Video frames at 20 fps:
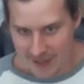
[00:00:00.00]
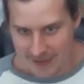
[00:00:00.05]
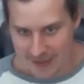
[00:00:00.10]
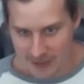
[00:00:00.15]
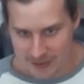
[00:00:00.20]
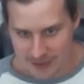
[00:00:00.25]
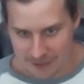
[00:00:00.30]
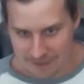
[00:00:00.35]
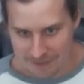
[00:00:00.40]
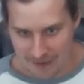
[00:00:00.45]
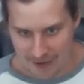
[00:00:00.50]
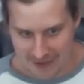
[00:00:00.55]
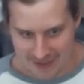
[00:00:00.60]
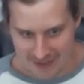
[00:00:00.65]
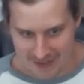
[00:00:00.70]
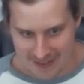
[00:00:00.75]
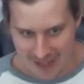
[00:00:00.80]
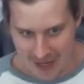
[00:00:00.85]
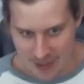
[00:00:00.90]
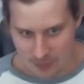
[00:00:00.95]
That was a
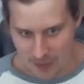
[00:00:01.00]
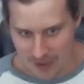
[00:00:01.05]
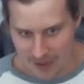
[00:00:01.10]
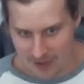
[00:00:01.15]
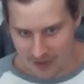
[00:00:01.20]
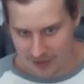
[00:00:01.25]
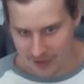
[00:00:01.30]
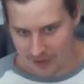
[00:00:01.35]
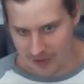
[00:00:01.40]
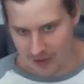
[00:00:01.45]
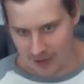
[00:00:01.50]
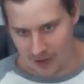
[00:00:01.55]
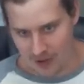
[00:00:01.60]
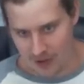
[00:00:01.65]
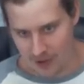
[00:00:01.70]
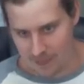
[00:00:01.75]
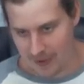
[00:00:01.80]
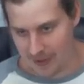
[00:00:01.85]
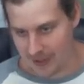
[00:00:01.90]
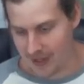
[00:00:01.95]
fucking game winner, dude.
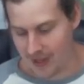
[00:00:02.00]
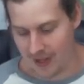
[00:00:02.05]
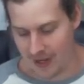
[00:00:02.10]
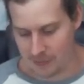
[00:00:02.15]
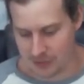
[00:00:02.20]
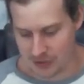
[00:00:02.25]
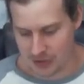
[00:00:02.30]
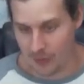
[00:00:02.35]
Oh my god, I'm